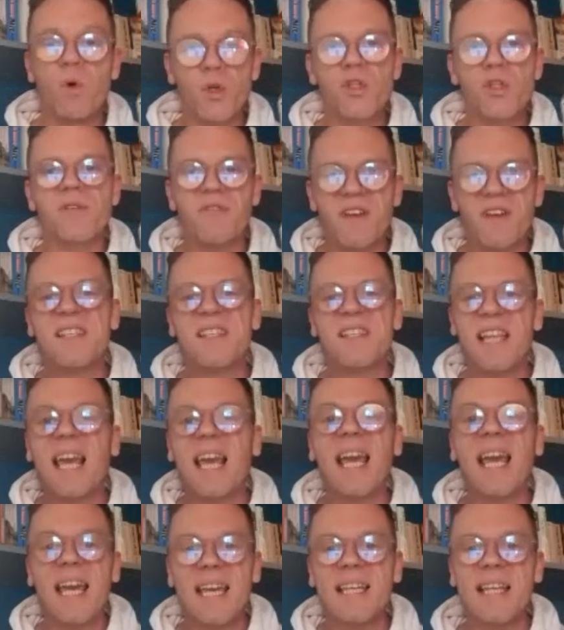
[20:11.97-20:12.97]
more
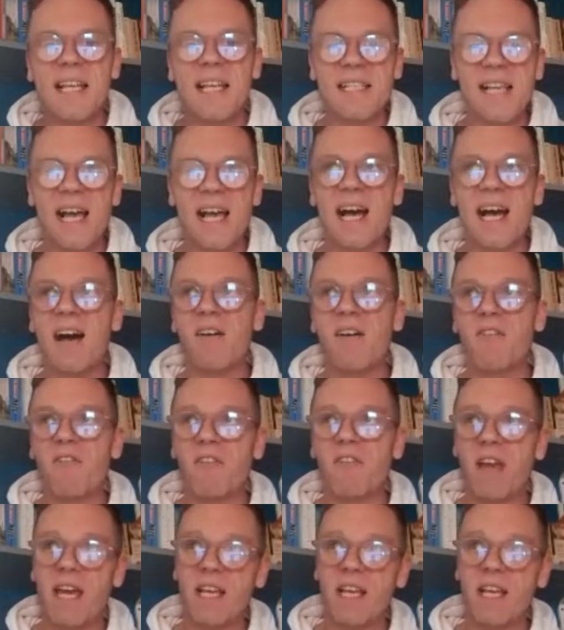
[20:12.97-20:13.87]
sophisticated as I have